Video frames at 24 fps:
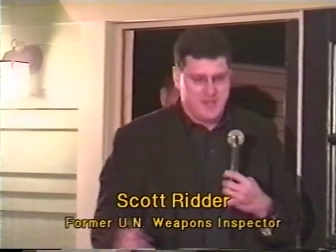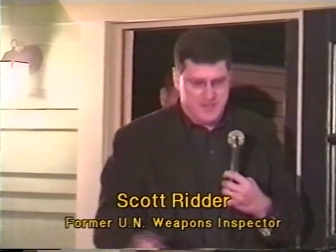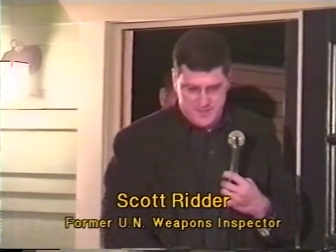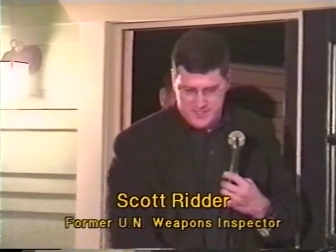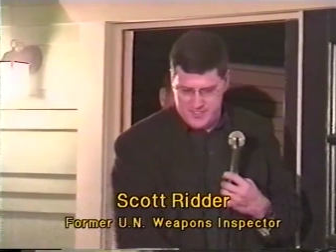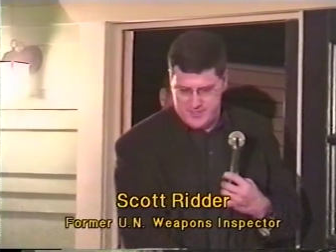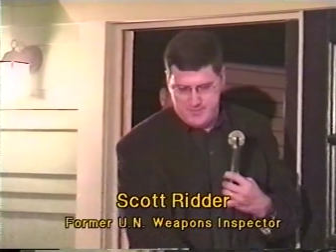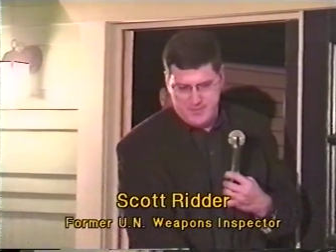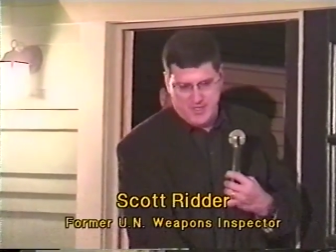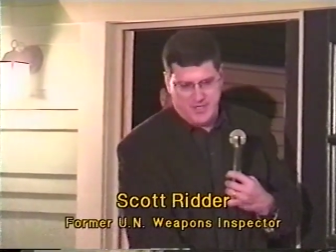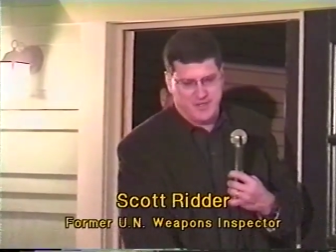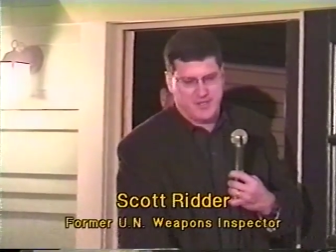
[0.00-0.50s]

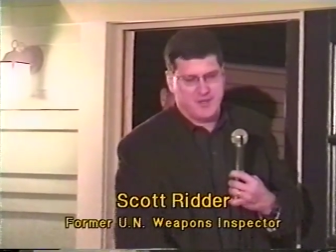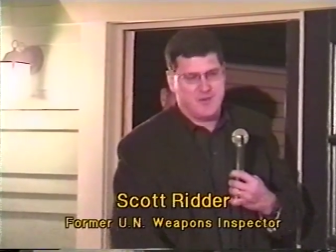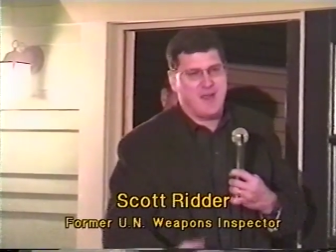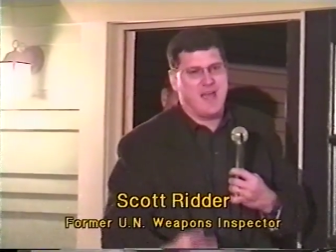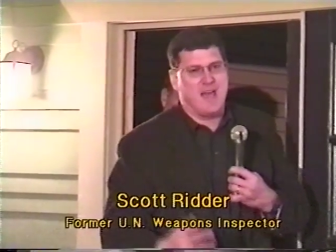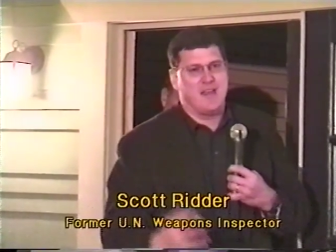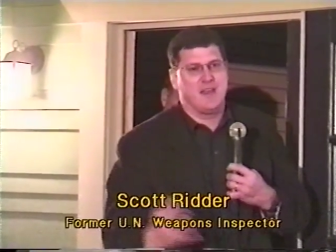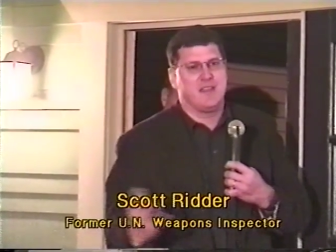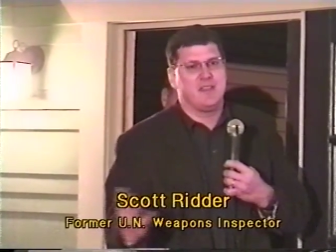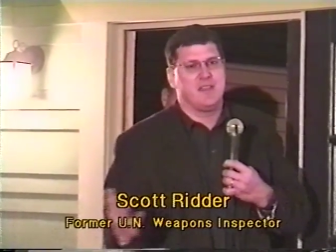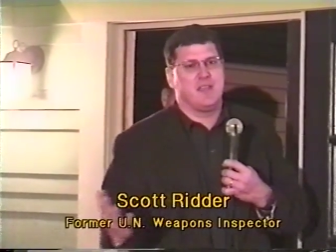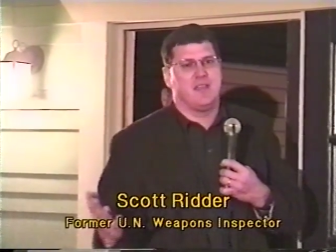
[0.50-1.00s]
spill in the
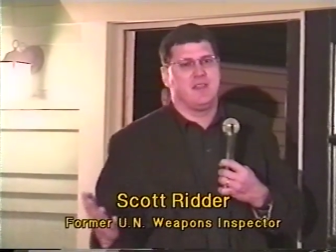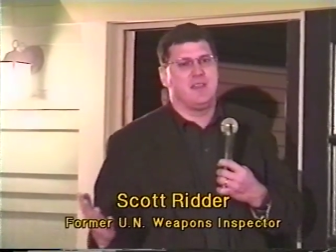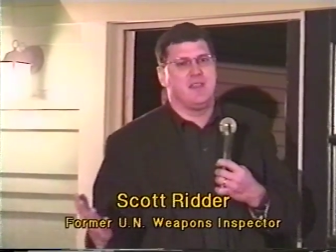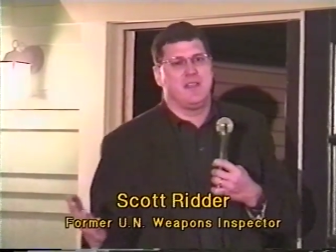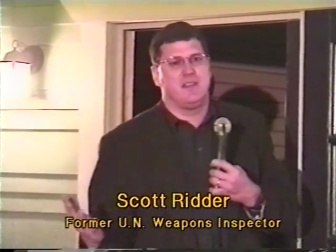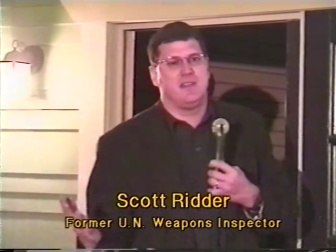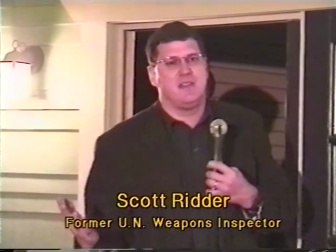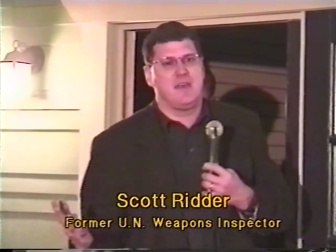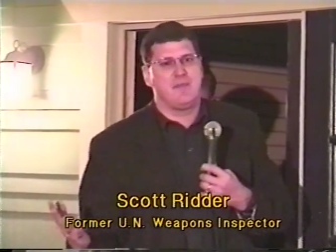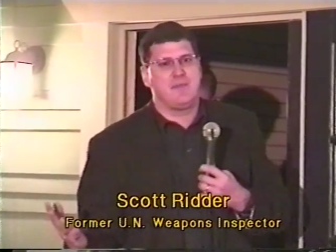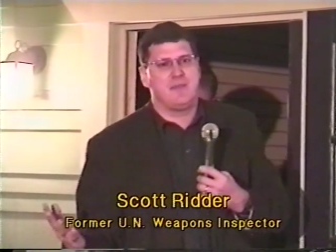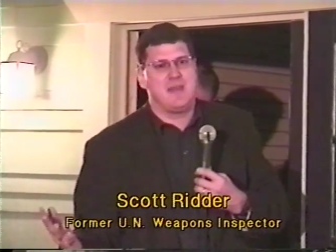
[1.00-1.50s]
ground, and, and,
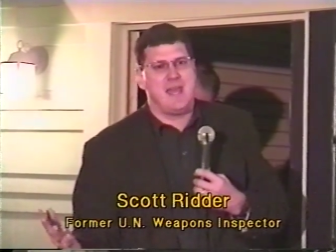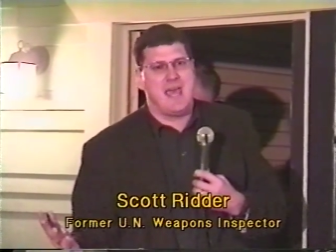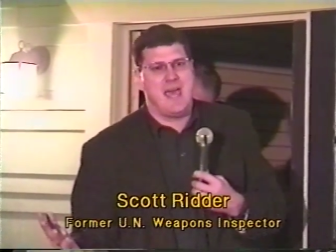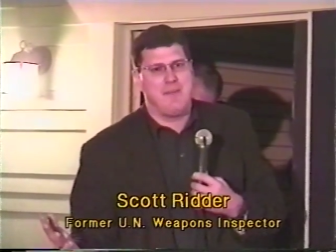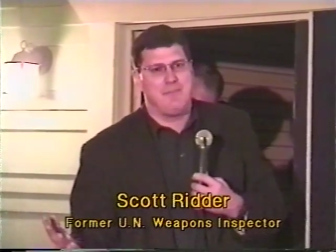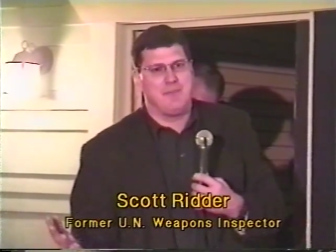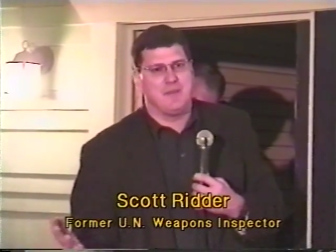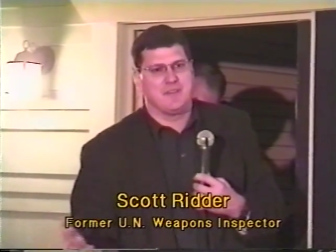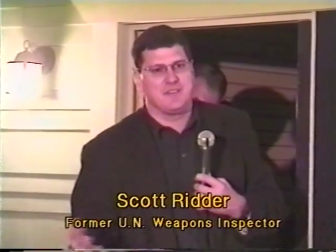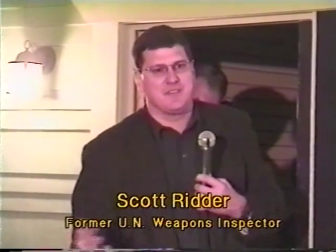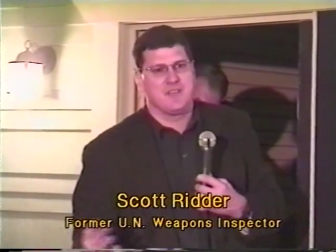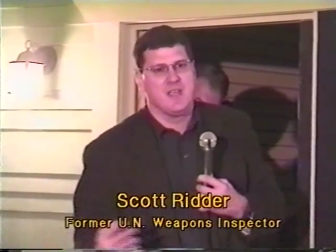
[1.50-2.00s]
and nothing
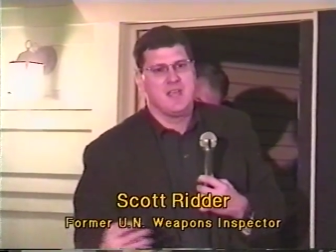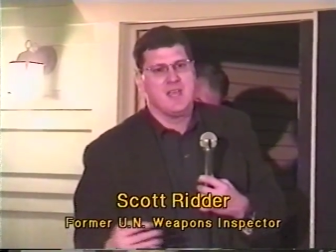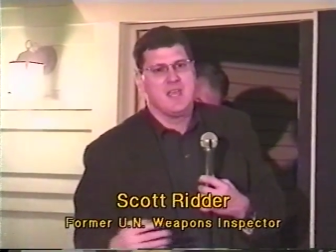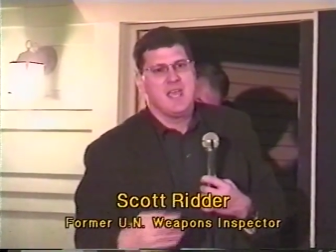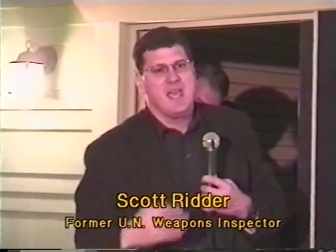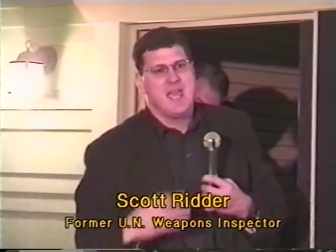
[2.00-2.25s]
happens.